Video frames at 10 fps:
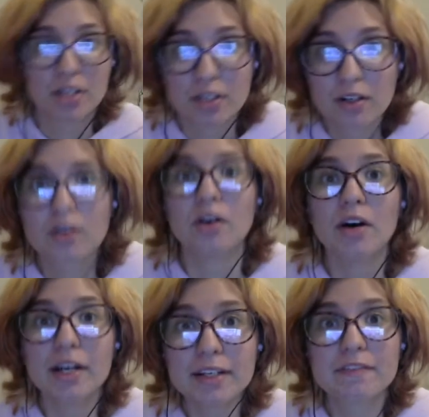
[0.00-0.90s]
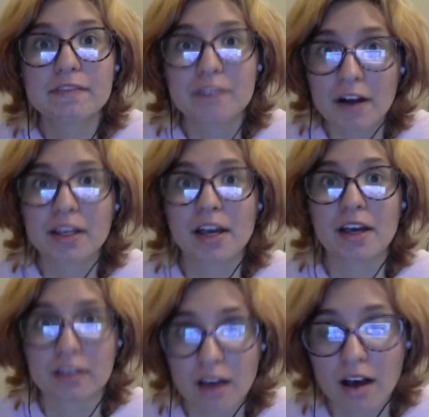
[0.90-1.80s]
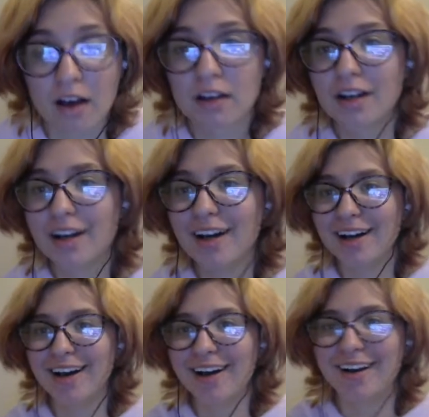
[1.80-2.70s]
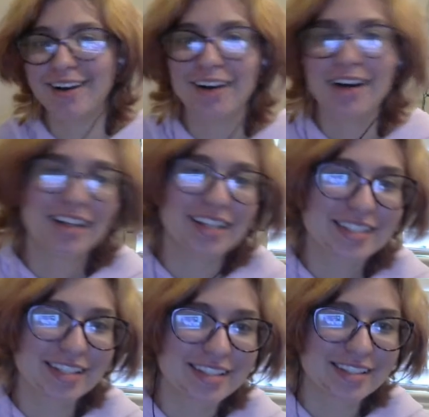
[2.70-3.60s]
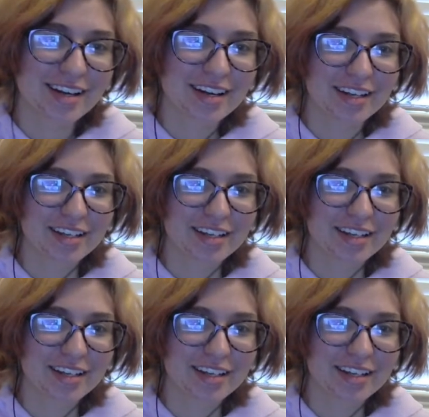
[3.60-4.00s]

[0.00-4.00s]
good fucking luck. Let's get started.